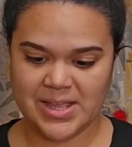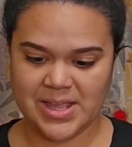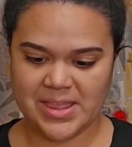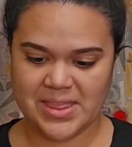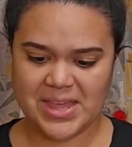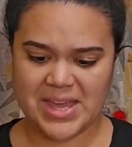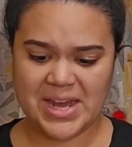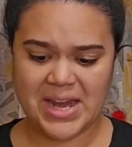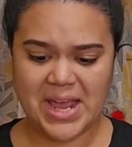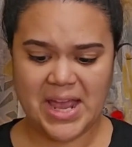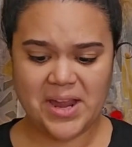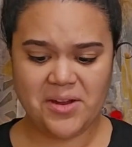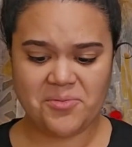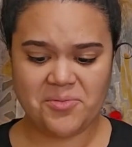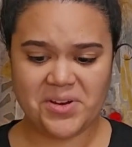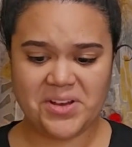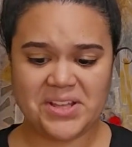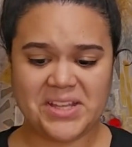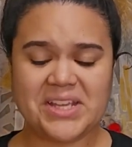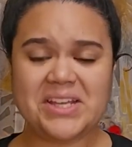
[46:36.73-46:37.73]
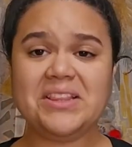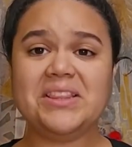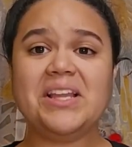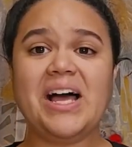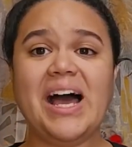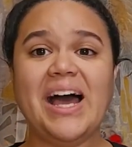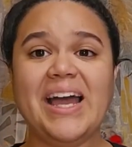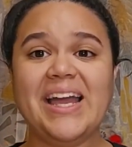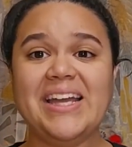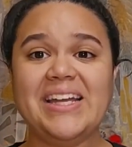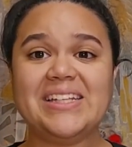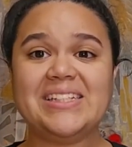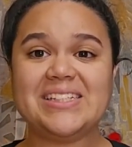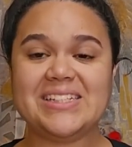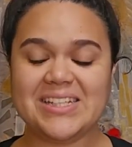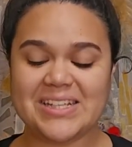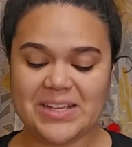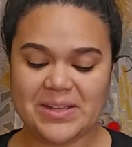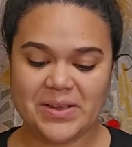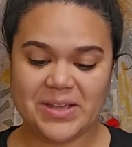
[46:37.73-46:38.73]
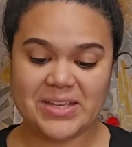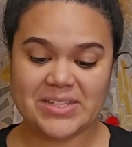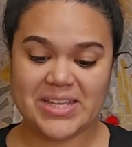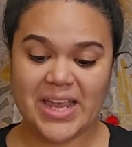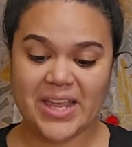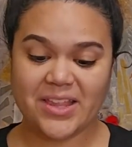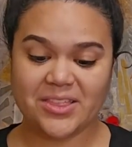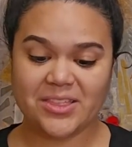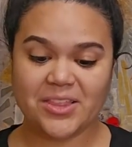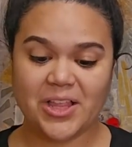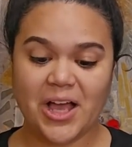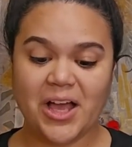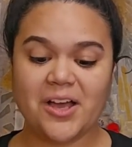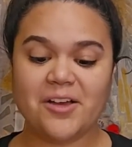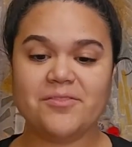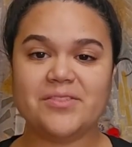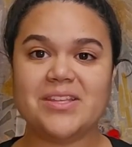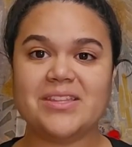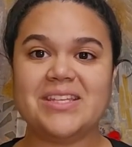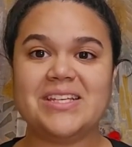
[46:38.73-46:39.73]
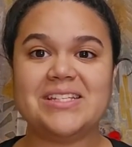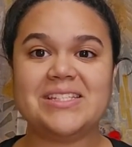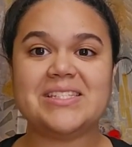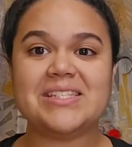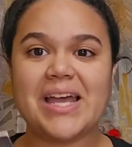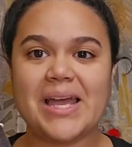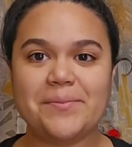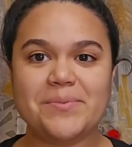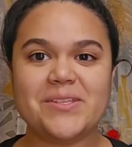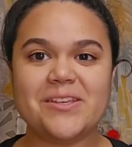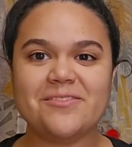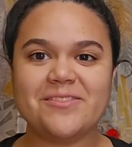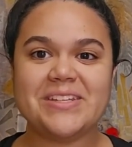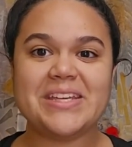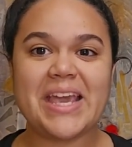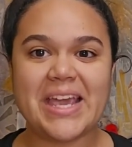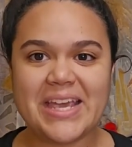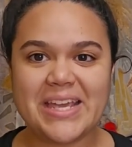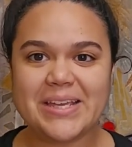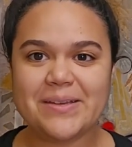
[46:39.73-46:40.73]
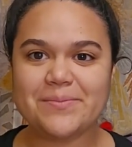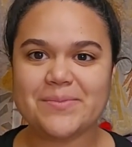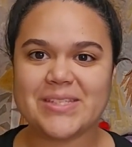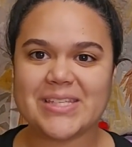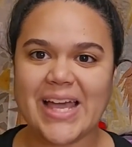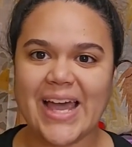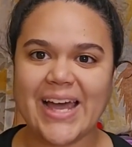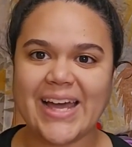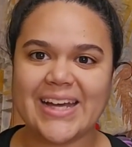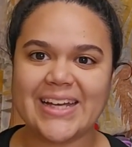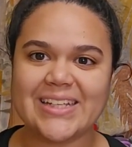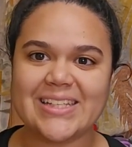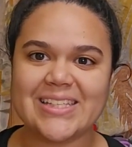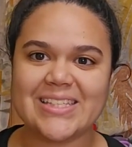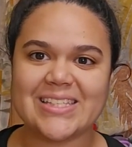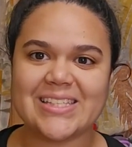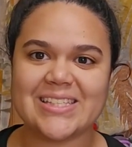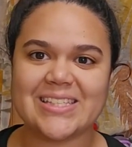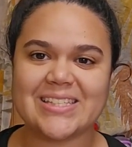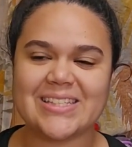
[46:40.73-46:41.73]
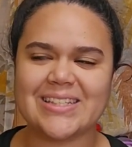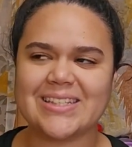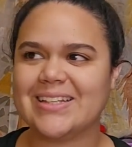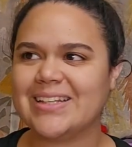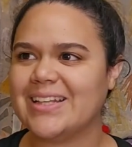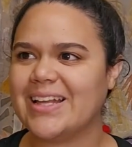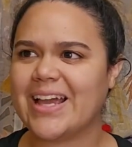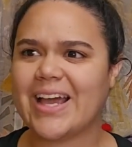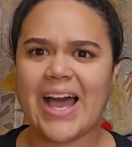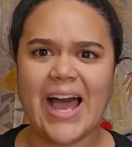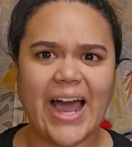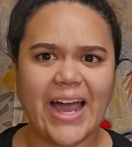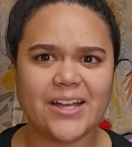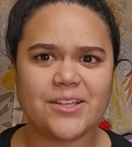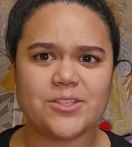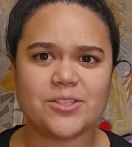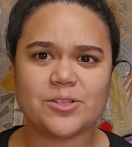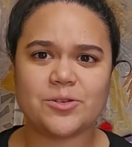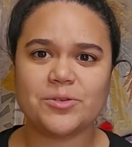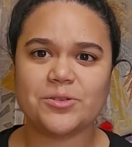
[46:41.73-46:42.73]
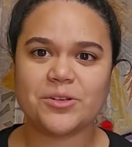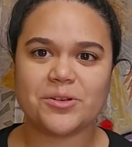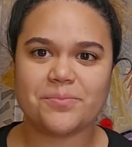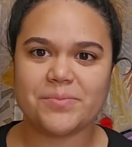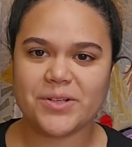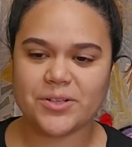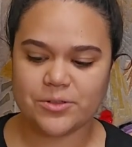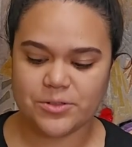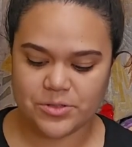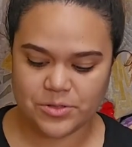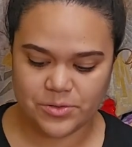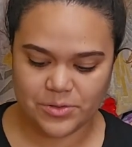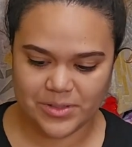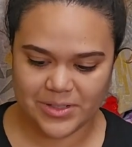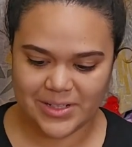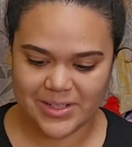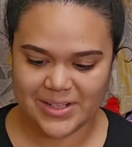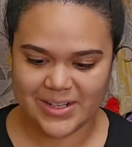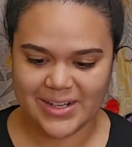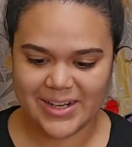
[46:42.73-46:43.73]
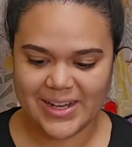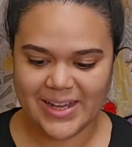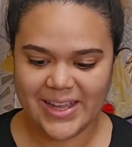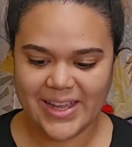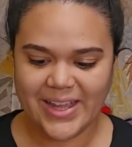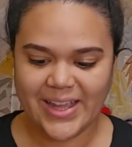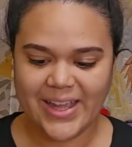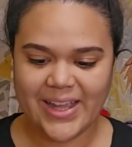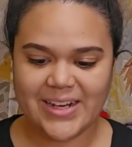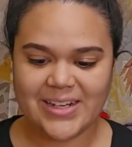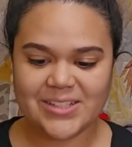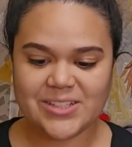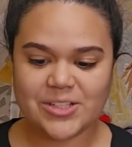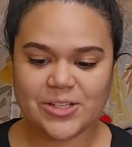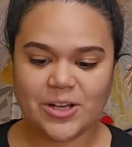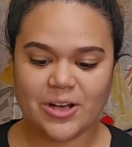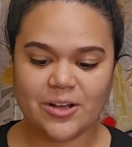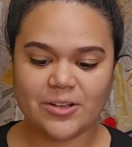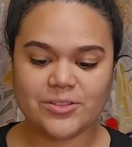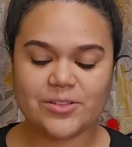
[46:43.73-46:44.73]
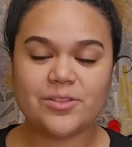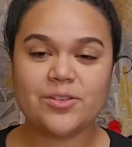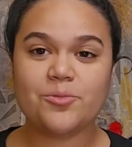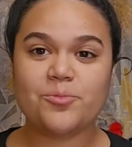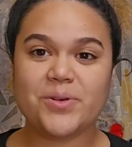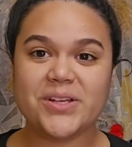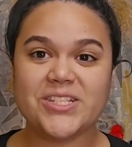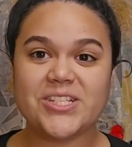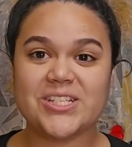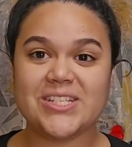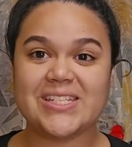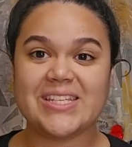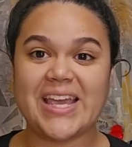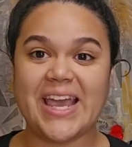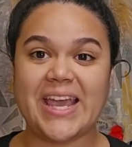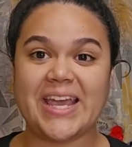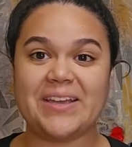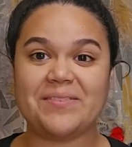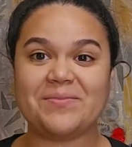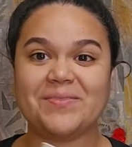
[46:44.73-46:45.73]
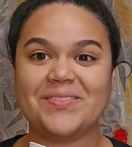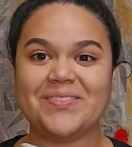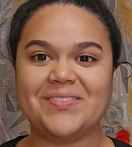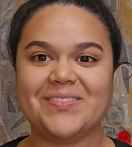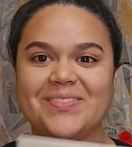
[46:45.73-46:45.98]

that I really liked because I loved these types of games as like a high schooler, middle schooler. And it's called The Witch's Game.